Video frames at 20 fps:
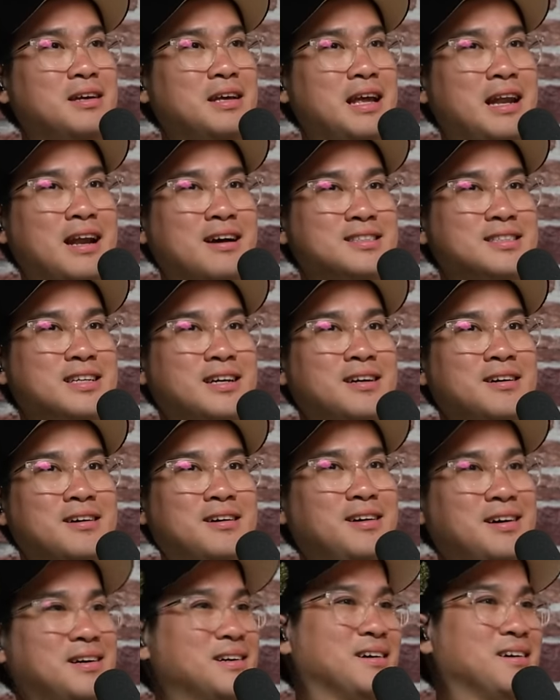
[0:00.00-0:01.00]
And I was like,
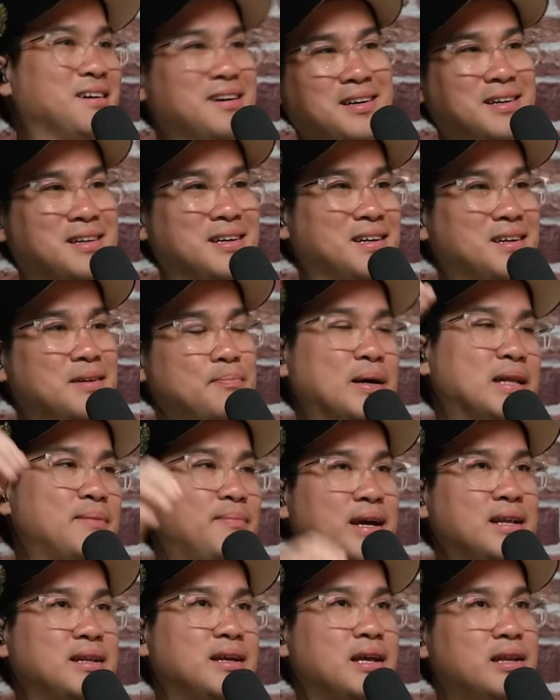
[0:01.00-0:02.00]
oh, oh! But
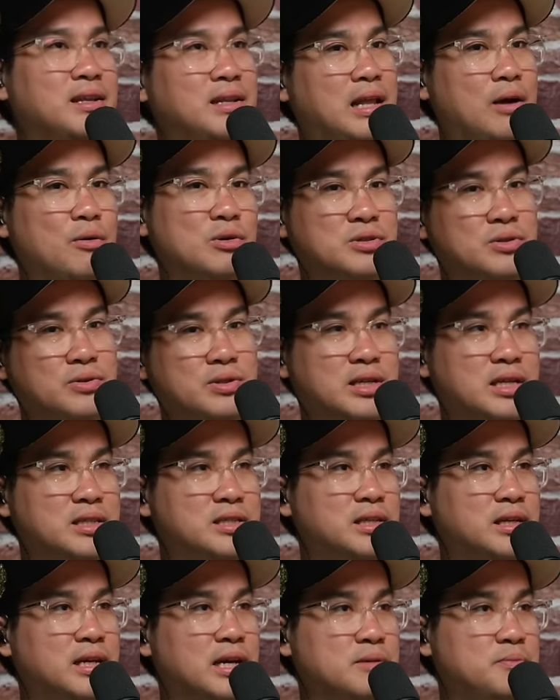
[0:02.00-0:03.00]
back then there was no such
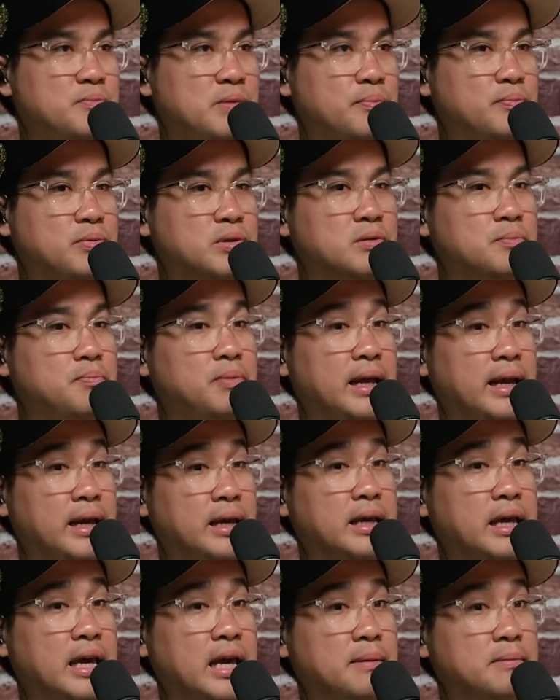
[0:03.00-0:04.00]
thing as people
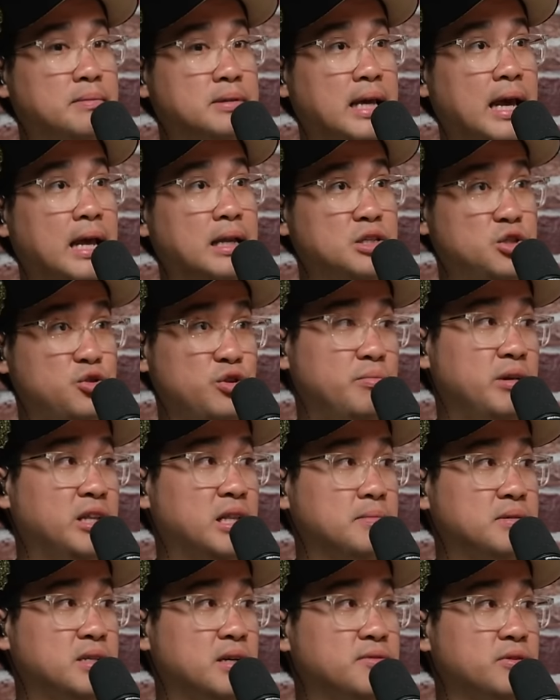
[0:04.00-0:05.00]
playing games and streaming
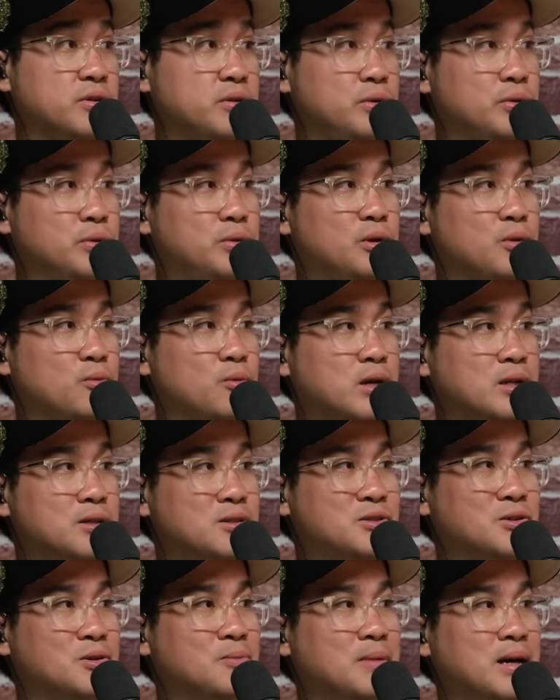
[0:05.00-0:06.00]
themselves on YouTube. Right?
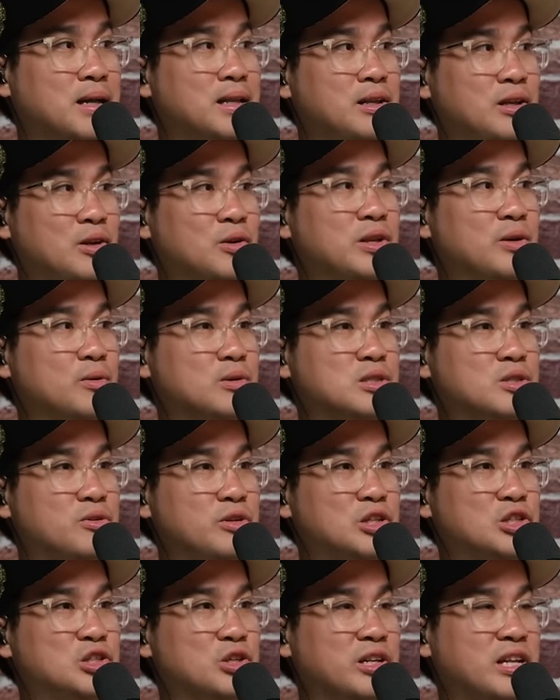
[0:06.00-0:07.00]
So, but you know, they will
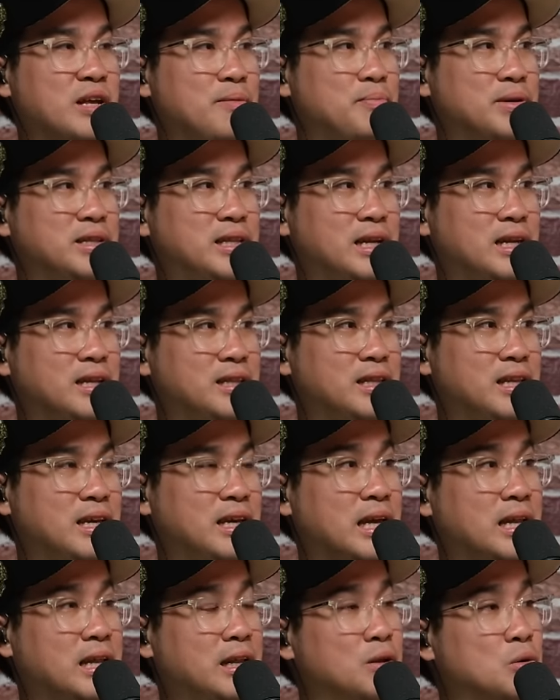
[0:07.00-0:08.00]
screenshot that particular
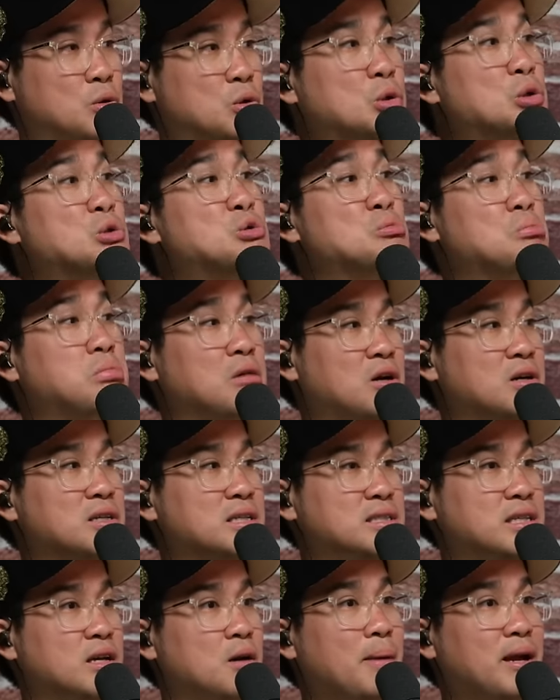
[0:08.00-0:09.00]
thing, and then they'll go onto blogs
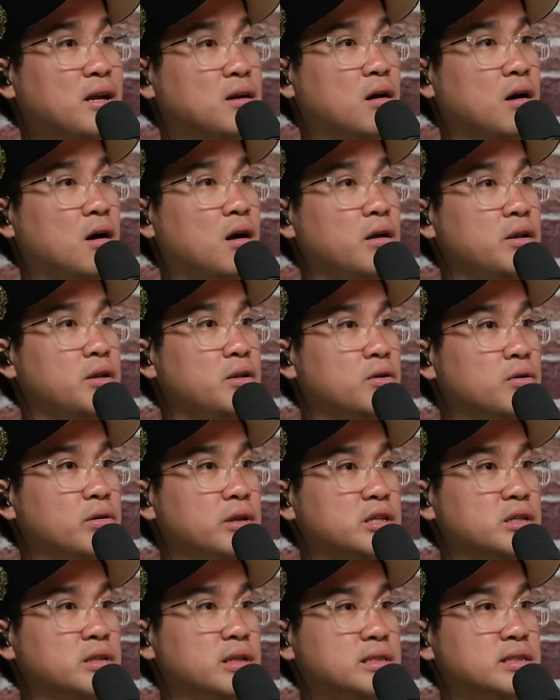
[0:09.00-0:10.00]
and say, oh my god, you know,
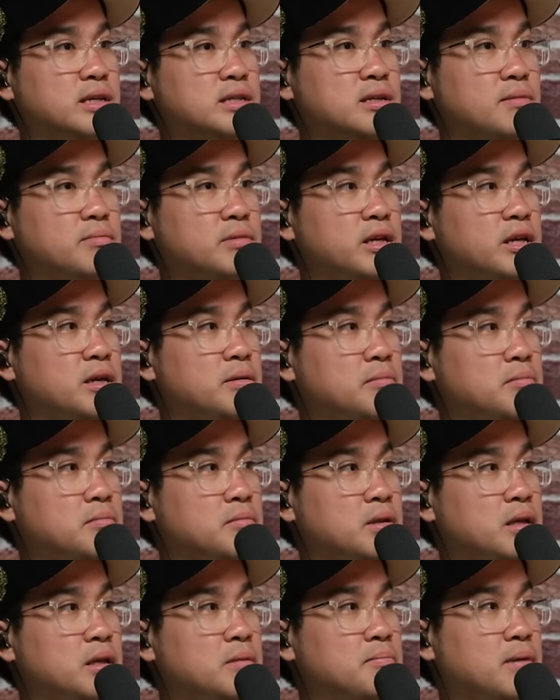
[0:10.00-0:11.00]
they, they said something in
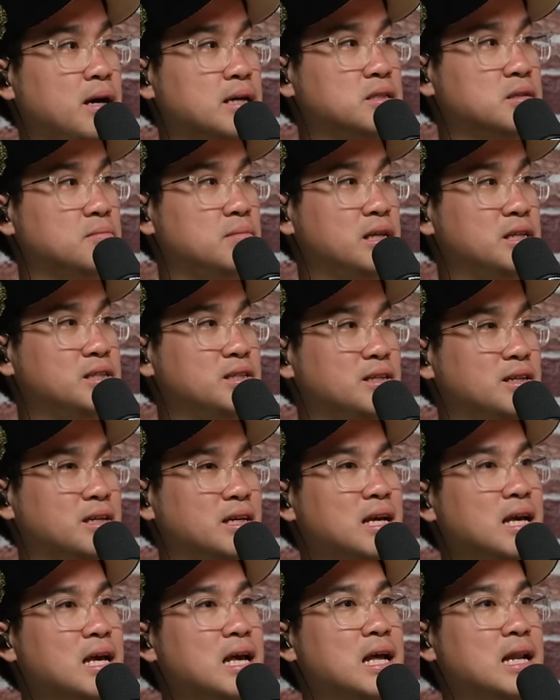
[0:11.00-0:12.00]
Malay, in Bahasa yes. Malaysia.
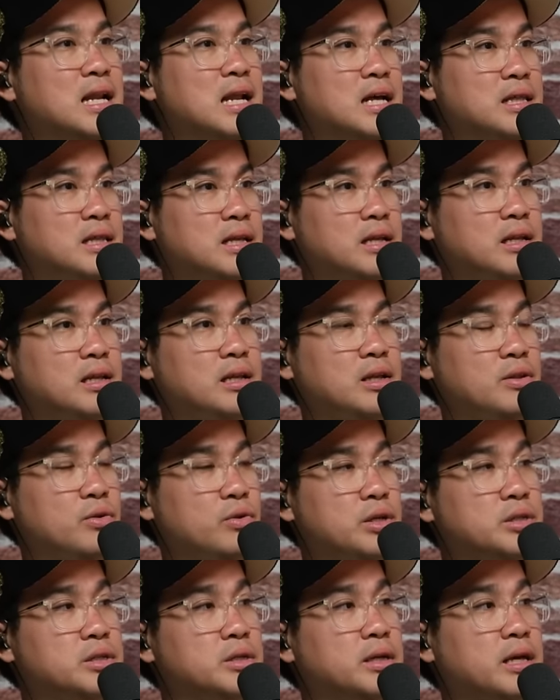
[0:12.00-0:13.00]
Then after
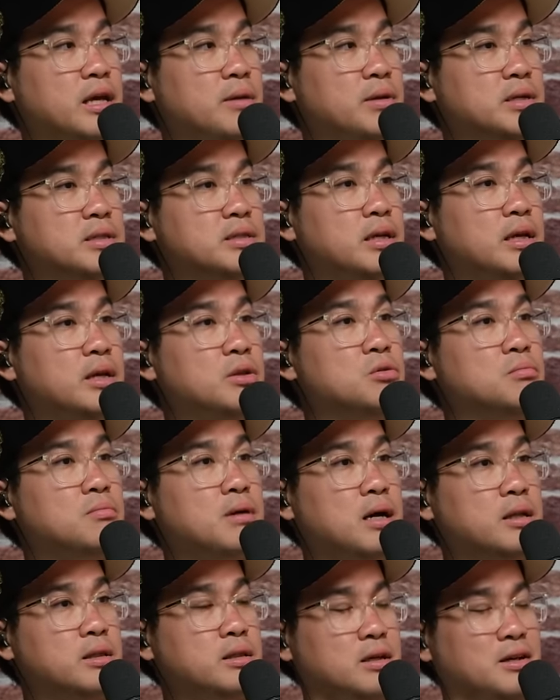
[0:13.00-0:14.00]
Indonesia came in and said, itu
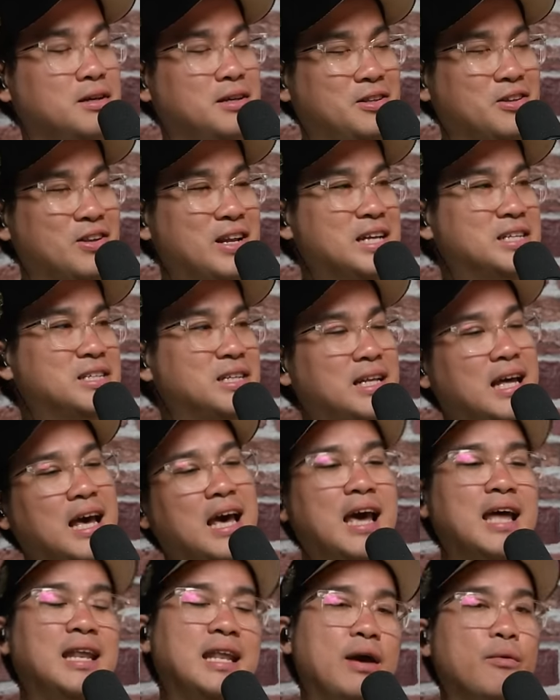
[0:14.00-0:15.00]
Bahasa Indonesia. Bahasa then
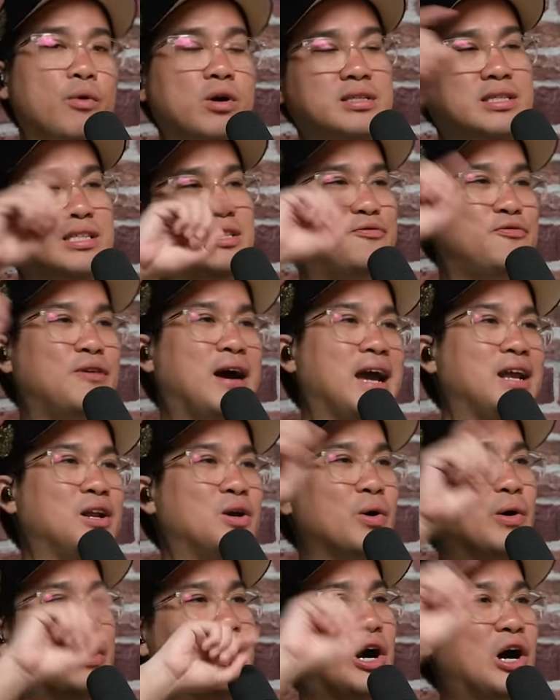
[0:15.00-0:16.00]
Indonesia. There was this fight Oops.
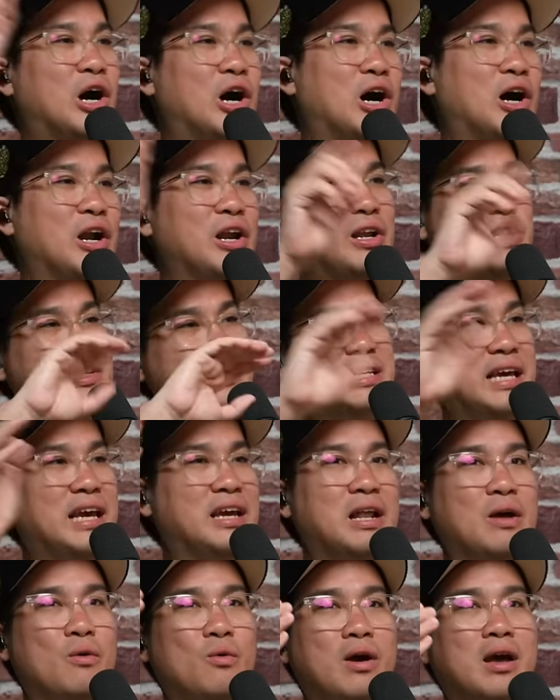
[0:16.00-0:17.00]
going on and
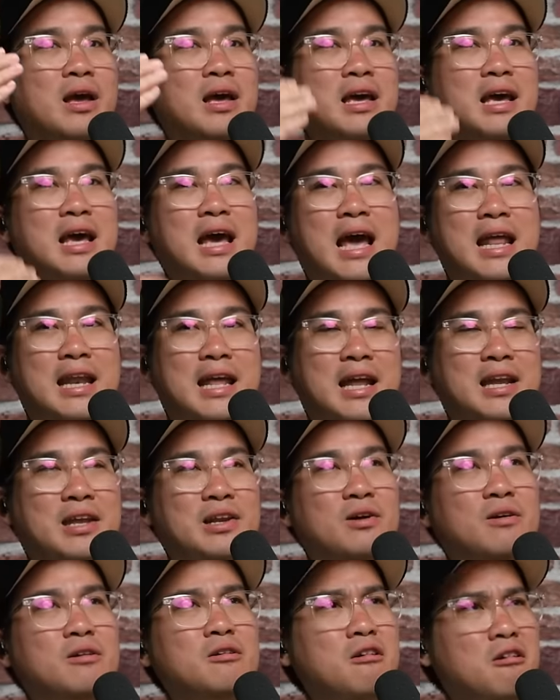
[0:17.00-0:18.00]
saying, like, and then you
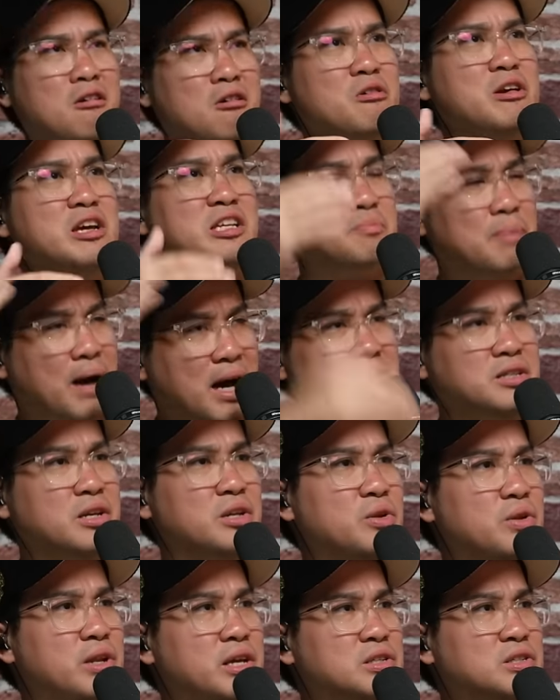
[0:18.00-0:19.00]
know, no, it's Bahasa
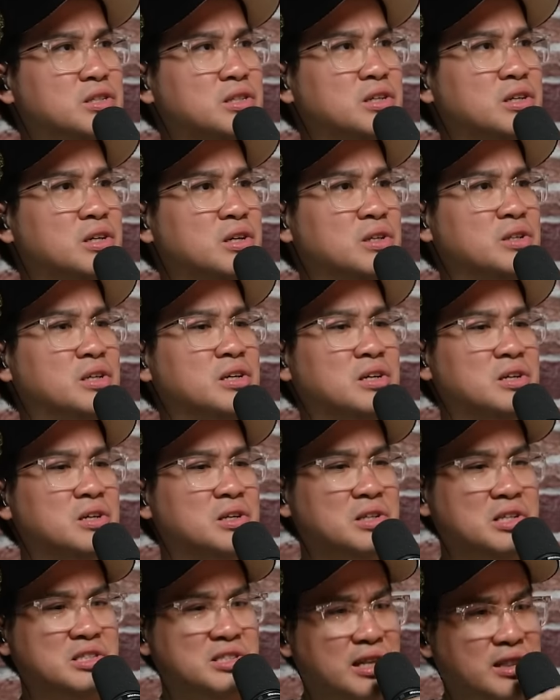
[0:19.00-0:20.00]
Indonesia.
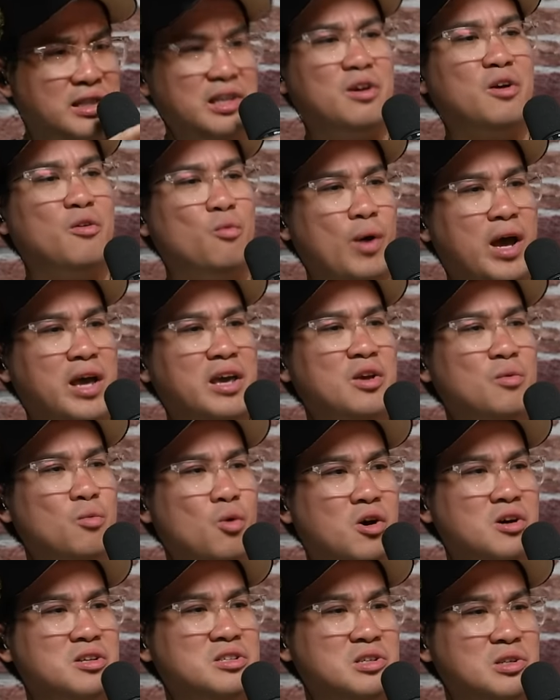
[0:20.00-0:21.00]
The the setting of where he
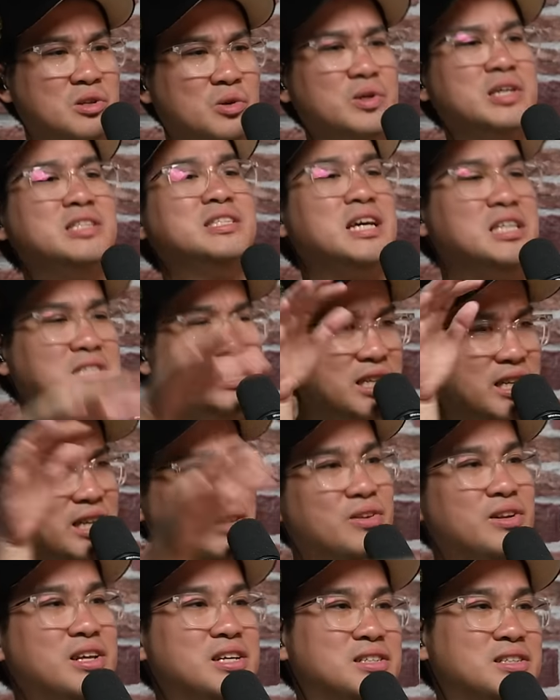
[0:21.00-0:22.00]
was, you know, is actually in
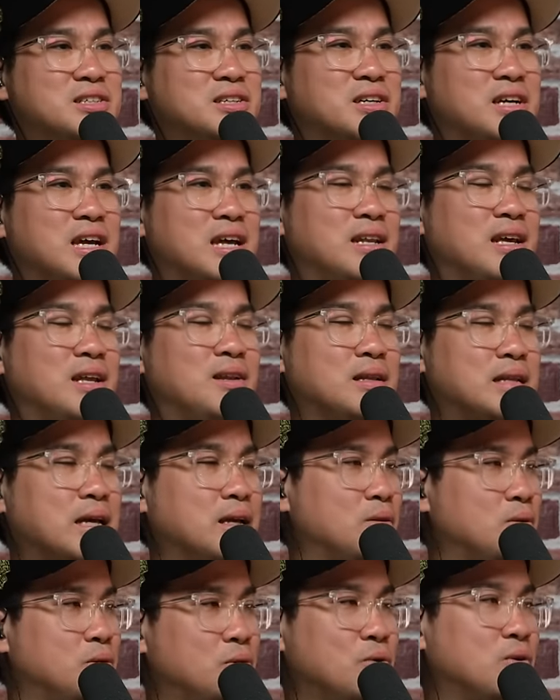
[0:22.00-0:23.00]
Indonesia. And then I'm like,
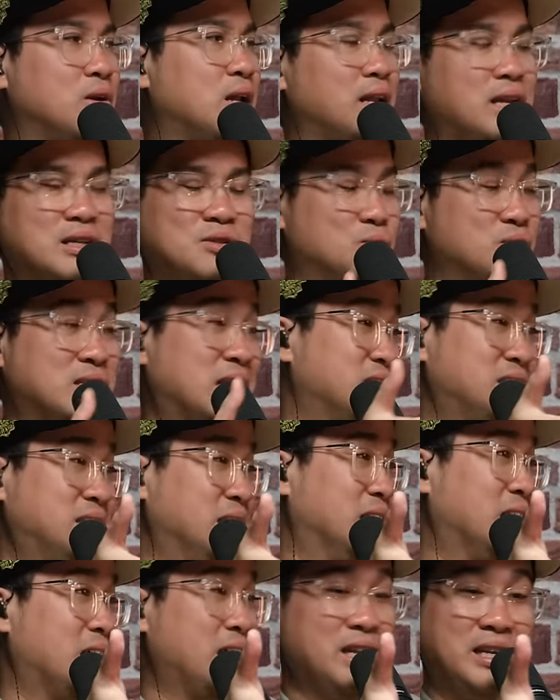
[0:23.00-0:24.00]
oh, no lah, there's no such
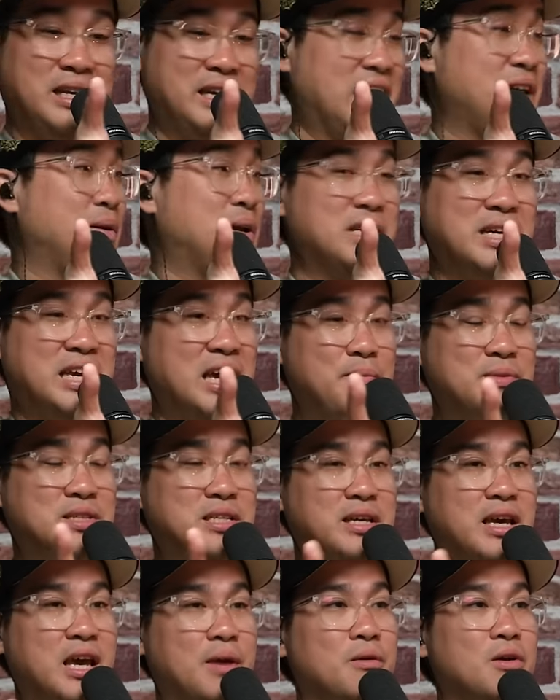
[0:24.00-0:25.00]
thing lah. The game, the game is
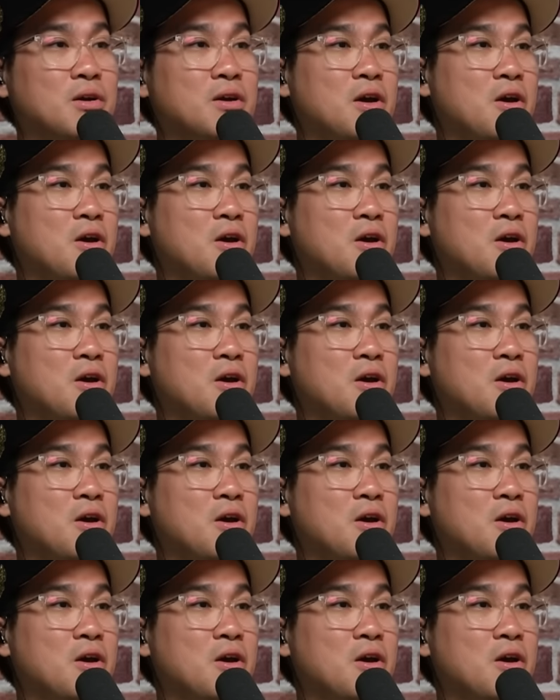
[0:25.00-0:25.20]
a game.